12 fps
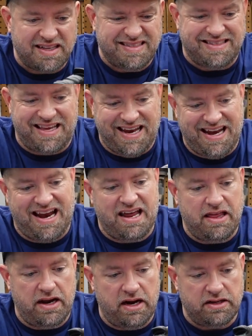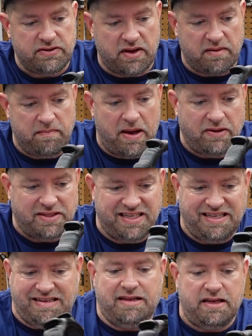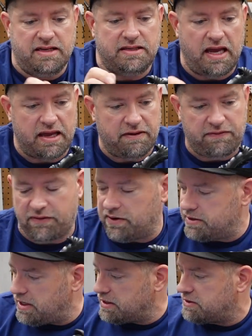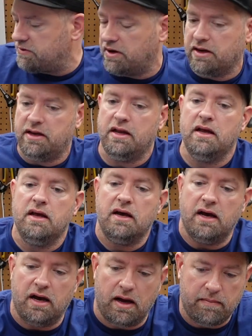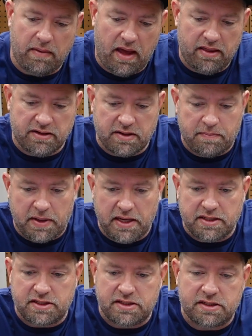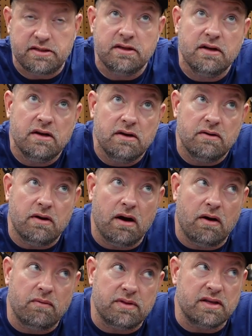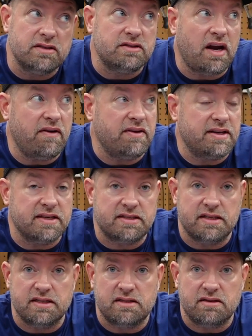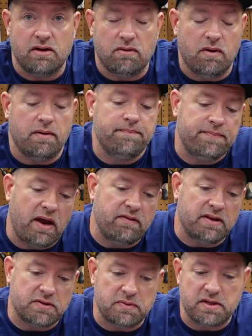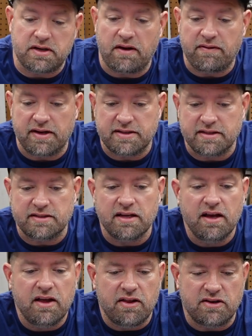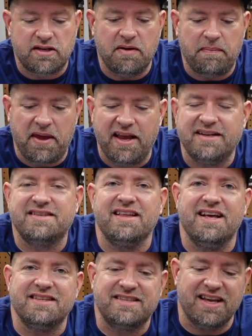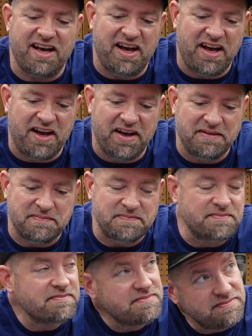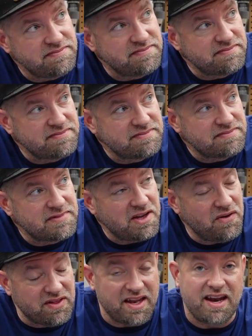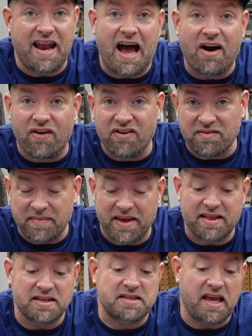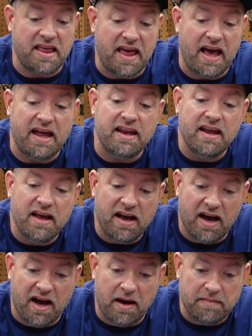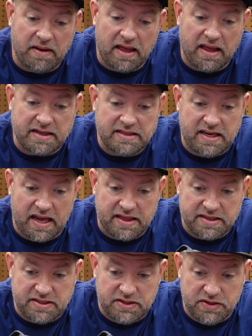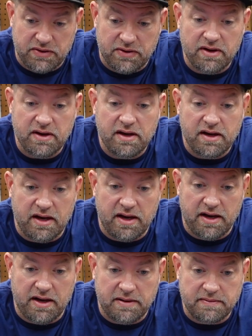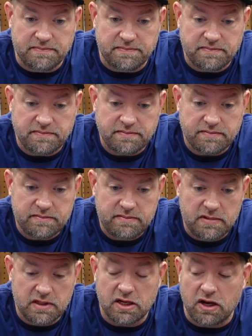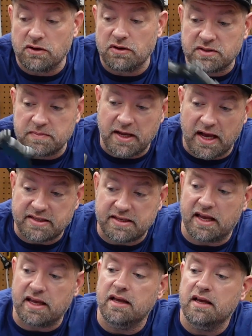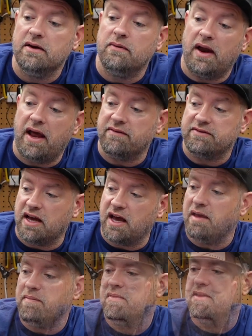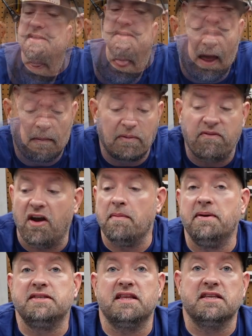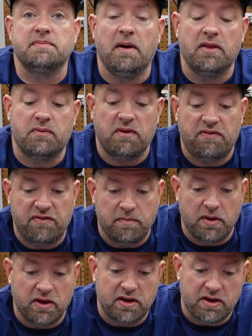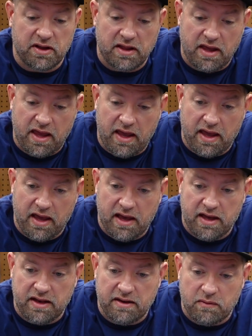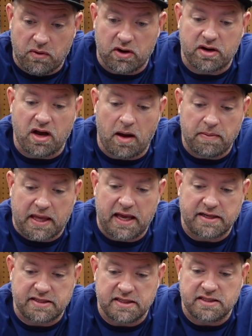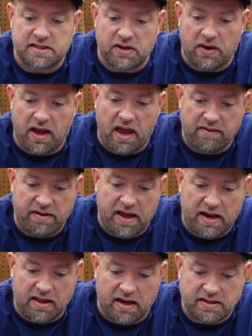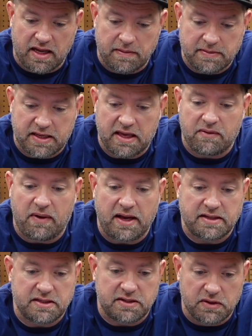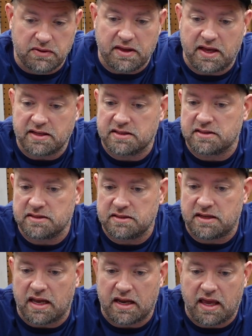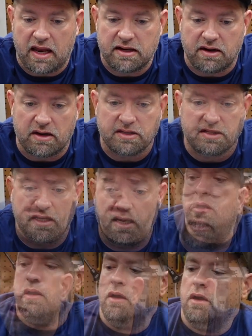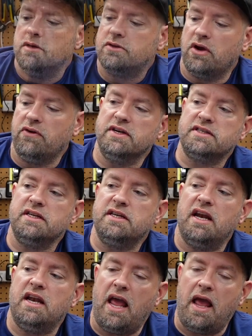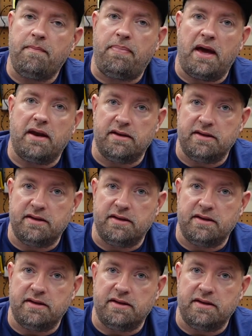get it out of there so I can mount it and then take it for a test run. There's a beach within driving distance. Well, everything's within driving distance. There's a beach that's within an hour of me, let's say that I'd like to take this to go do some testing when I have time. I've been very busy this month with familial and work obligations, so I haven't had a lot of time to get away to do things dedicated to RC. So I originally did an 8-paddle